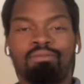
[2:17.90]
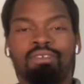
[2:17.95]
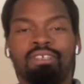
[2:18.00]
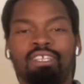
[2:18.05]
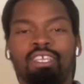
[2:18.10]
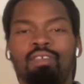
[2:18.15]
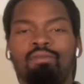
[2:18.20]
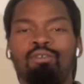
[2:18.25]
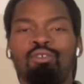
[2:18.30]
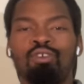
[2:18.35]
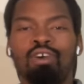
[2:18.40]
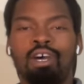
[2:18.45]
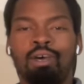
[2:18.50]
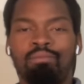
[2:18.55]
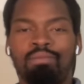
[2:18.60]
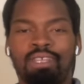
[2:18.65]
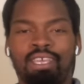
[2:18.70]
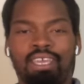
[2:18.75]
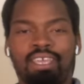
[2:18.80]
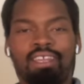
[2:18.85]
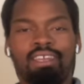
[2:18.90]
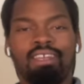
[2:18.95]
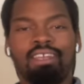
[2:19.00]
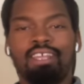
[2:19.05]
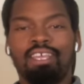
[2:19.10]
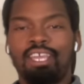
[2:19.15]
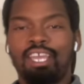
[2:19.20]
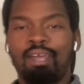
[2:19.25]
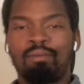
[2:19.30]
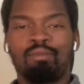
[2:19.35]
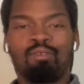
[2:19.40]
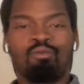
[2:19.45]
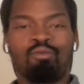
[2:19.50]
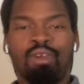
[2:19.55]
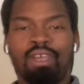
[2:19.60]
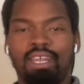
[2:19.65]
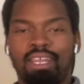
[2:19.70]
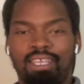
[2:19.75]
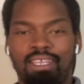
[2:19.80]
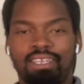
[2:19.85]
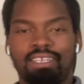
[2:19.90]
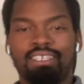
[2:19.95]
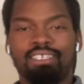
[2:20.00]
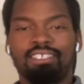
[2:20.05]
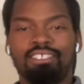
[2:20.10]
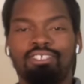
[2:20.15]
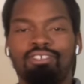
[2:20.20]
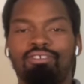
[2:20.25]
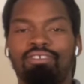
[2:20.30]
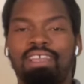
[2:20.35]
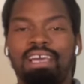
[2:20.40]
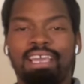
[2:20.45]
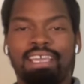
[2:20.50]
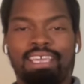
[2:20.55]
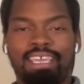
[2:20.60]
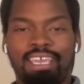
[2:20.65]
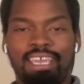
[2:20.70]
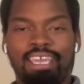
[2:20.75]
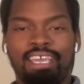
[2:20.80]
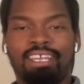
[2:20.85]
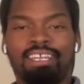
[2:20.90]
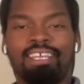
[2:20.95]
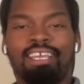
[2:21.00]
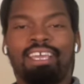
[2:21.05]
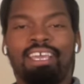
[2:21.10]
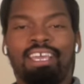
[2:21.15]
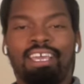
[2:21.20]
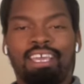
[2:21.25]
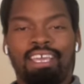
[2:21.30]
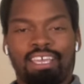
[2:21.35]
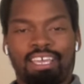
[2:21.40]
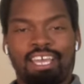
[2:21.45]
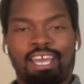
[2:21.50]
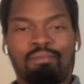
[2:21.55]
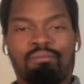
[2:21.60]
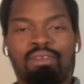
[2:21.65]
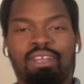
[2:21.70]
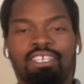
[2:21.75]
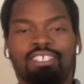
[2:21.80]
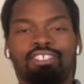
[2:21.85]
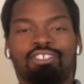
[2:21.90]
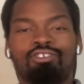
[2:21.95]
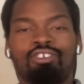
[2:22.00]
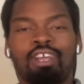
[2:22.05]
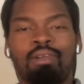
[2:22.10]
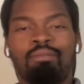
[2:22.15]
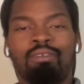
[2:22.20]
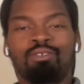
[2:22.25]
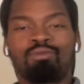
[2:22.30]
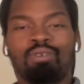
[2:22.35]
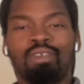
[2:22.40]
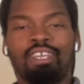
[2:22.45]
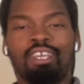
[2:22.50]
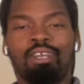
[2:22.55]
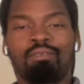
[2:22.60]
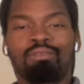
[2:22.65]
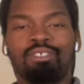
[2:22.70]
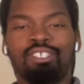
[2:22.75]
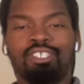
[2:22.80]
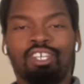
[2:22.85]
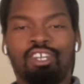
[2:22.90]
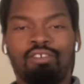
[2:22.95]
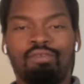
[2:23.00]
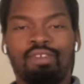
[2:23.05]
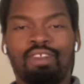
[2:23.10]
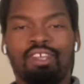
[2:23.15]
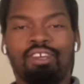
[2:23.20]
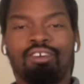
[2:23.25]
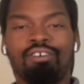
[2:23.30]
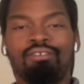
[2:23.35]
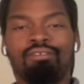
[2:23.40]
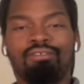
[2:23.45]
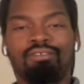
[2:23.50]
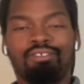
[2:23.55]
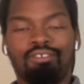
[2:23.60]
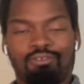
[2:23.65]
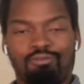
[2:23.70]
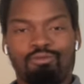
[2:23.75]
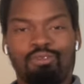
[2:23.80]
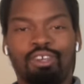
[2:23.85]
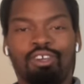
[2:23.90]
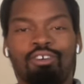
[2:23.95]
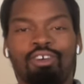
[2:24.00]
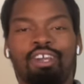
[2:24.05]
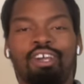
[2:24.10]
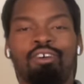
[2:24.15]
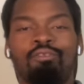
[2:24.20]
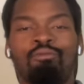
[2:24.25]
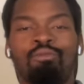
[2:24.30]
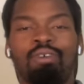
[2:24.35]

but give you an update, coming with it, so lock in, comment, like, subscribe, if we can help share the video, we're going to come